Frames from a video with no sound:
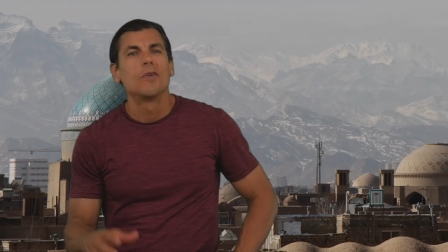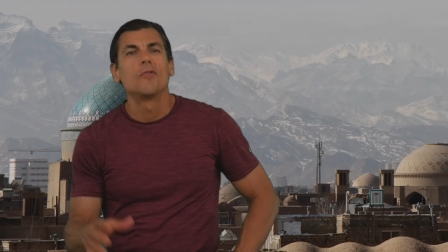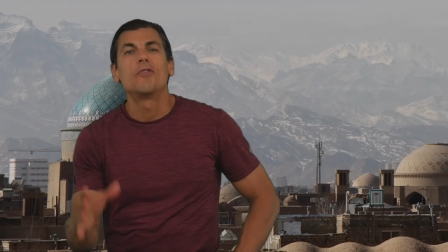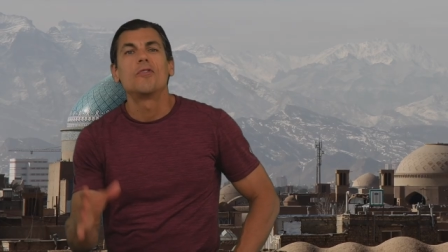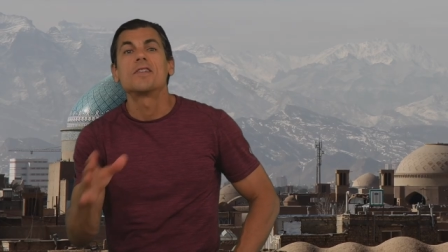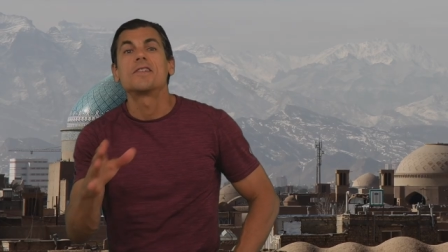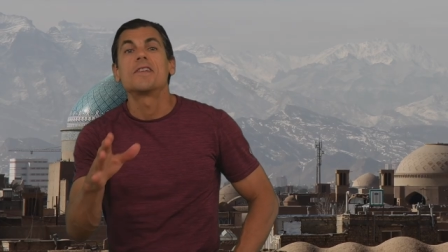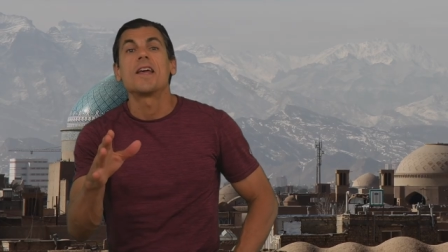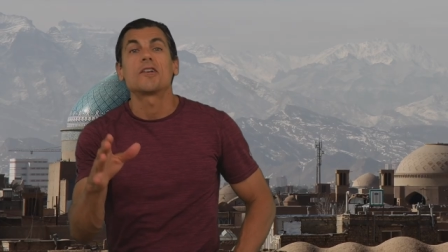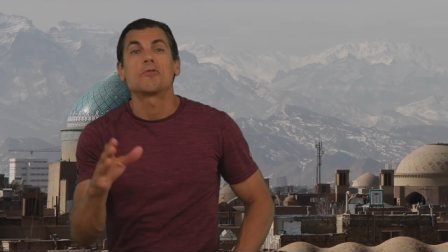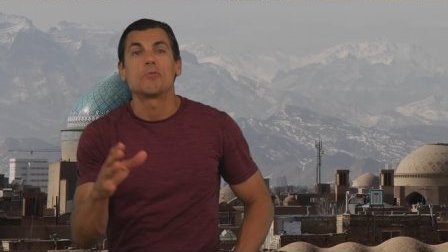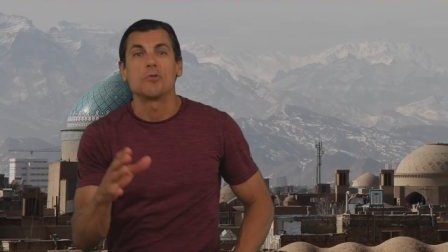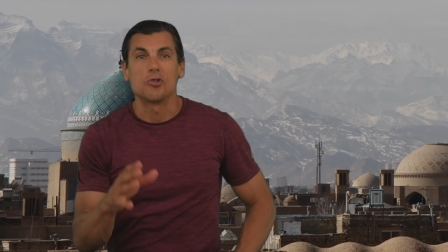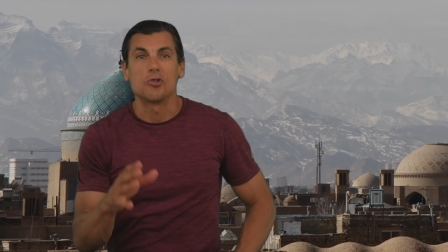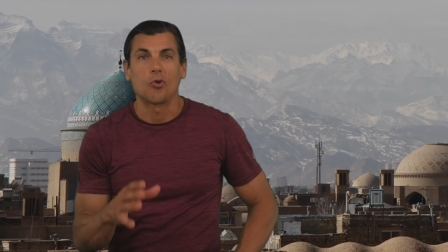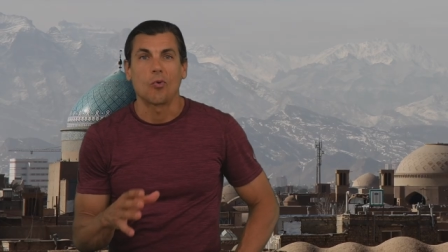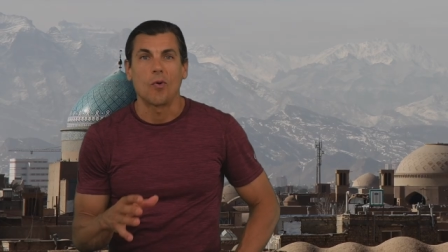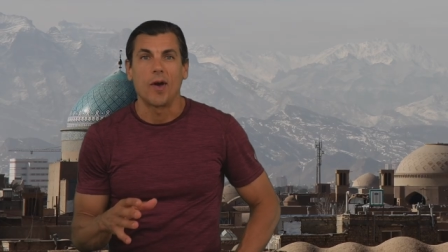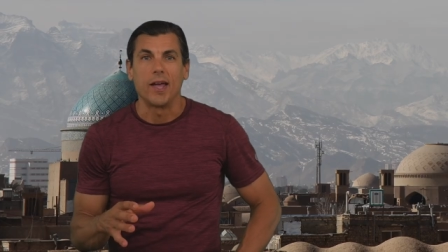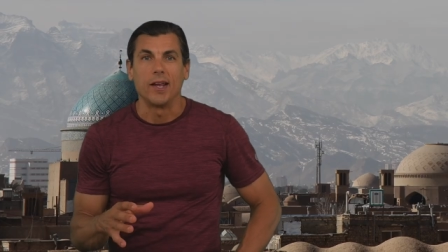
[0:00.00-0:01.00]
This next one's
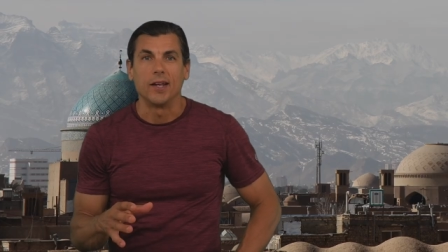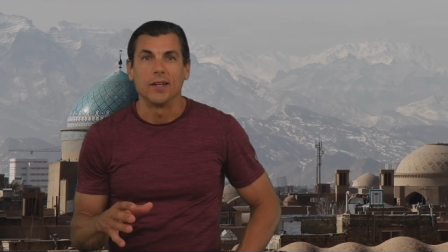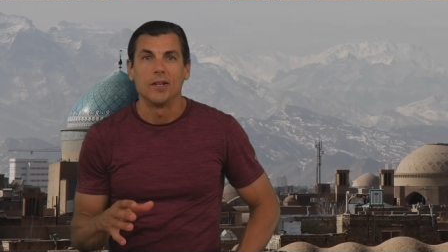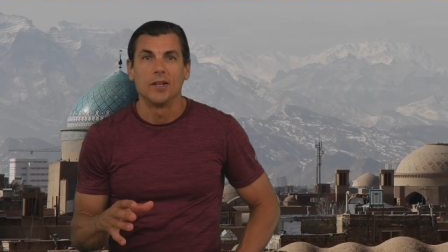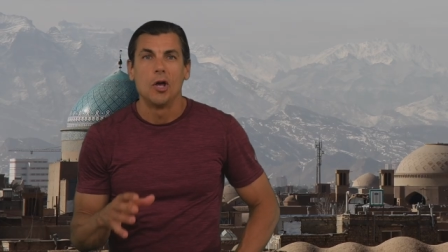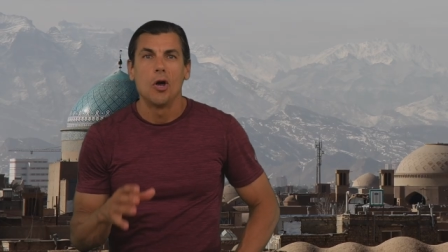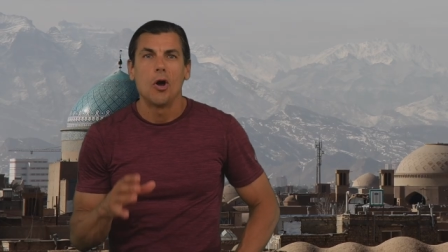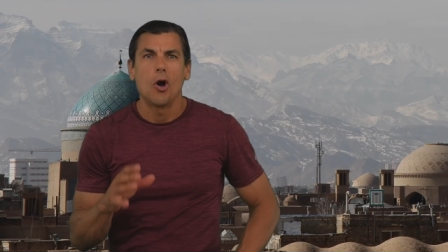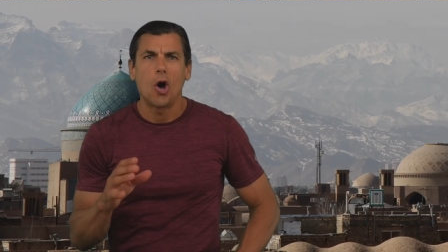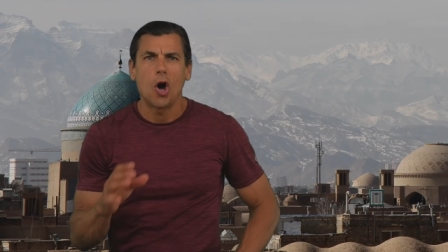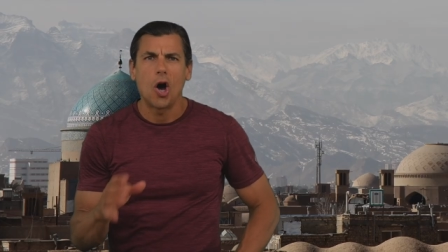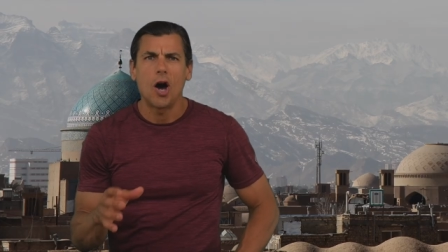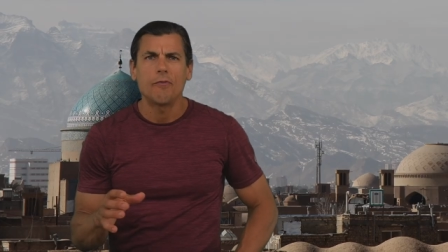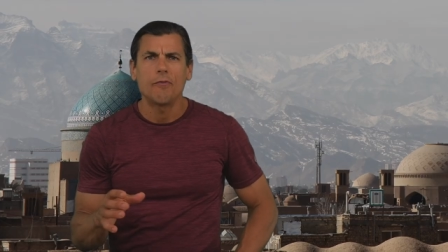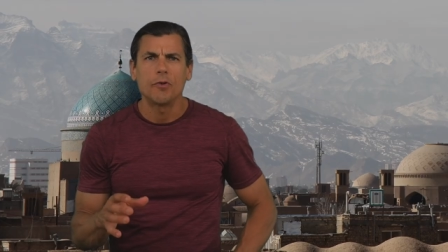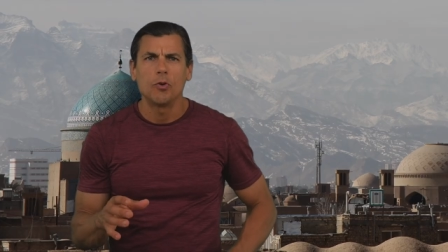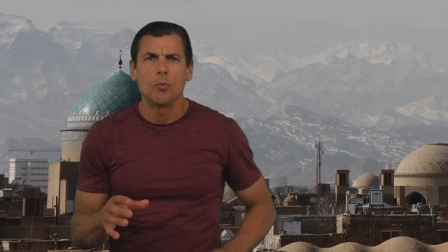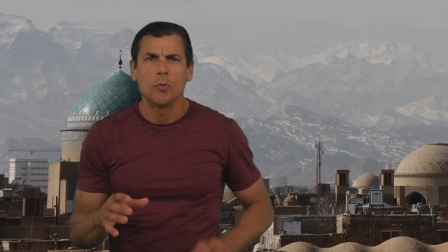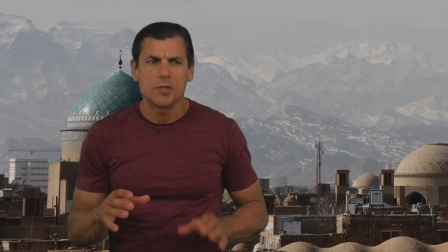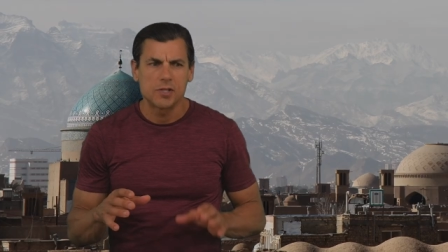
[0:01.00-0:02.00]
great.
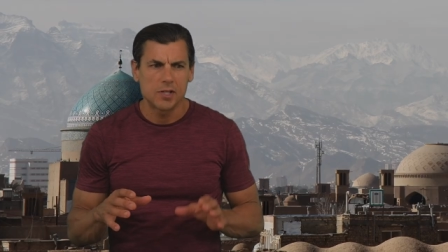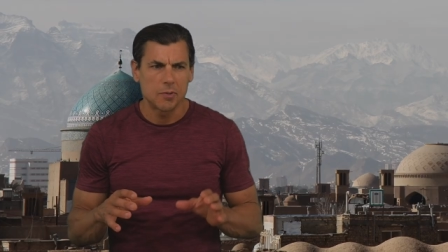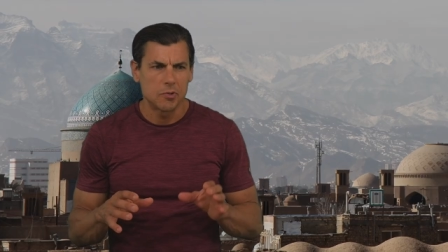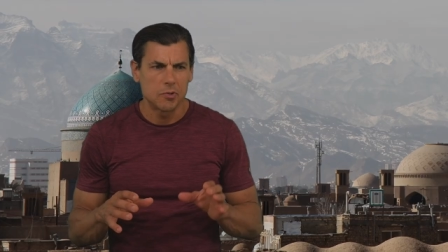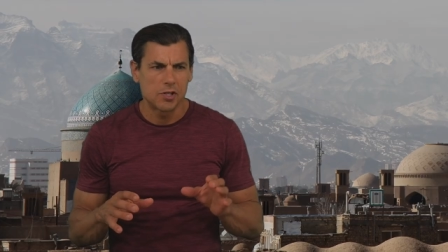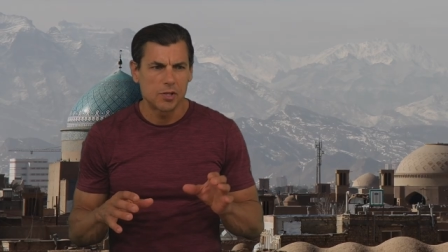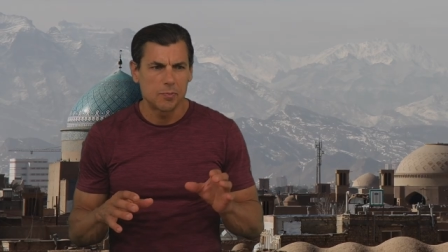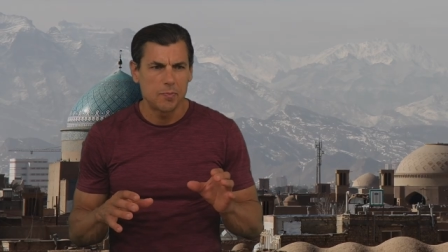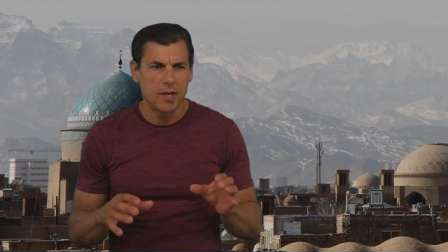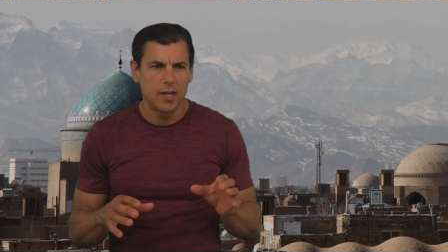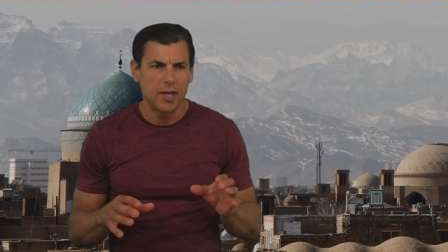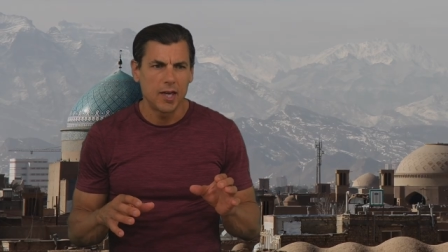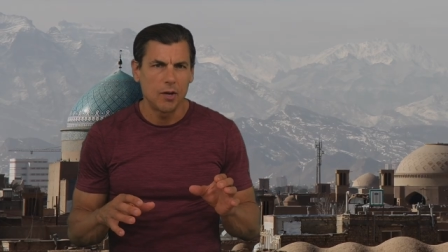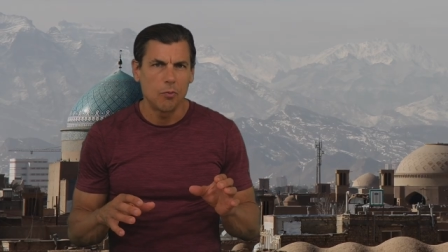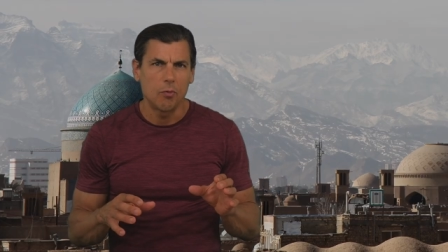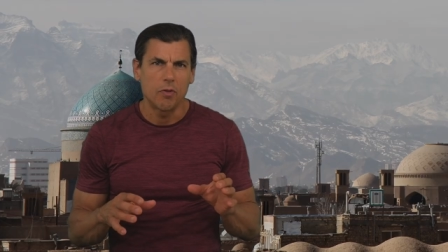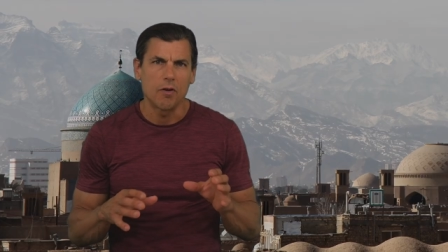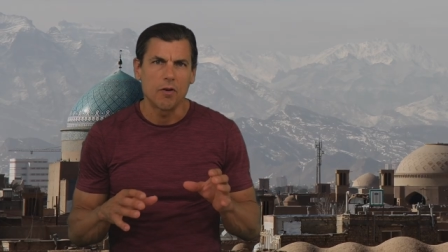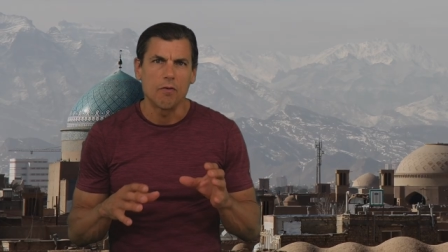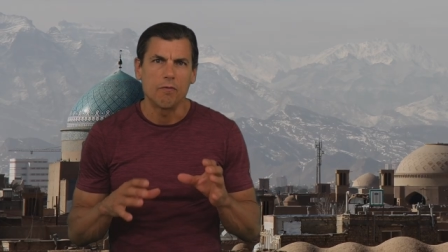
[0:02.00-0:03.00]
Often when someone's speaking
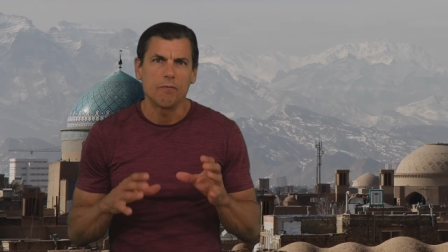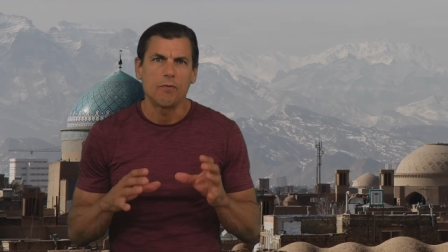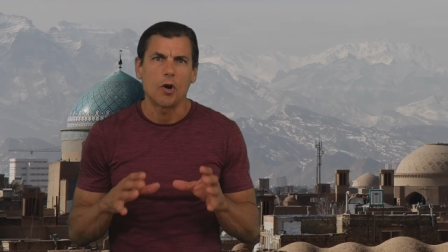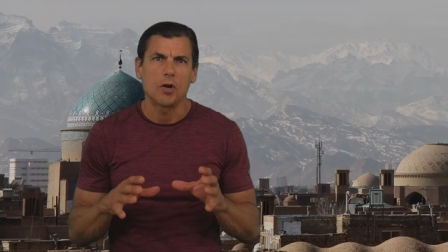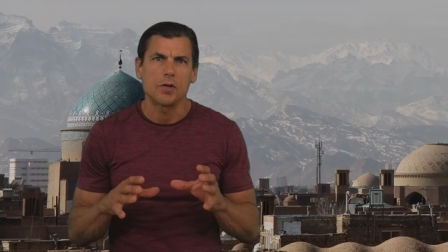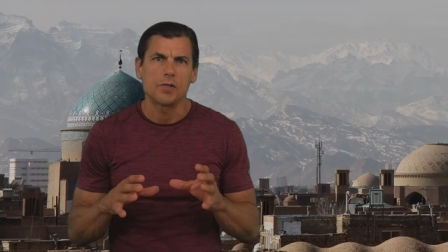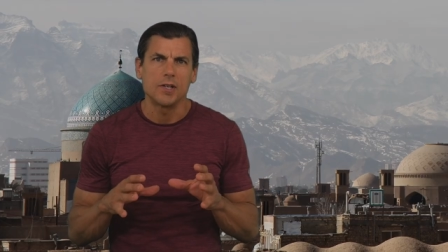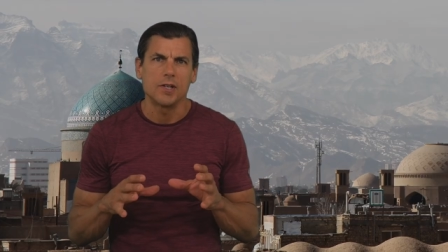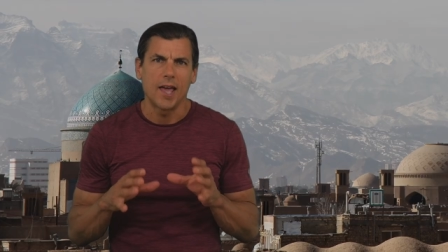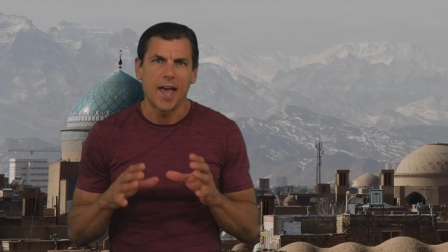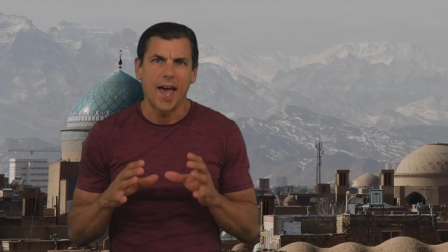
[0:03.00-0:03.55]
with a Farsi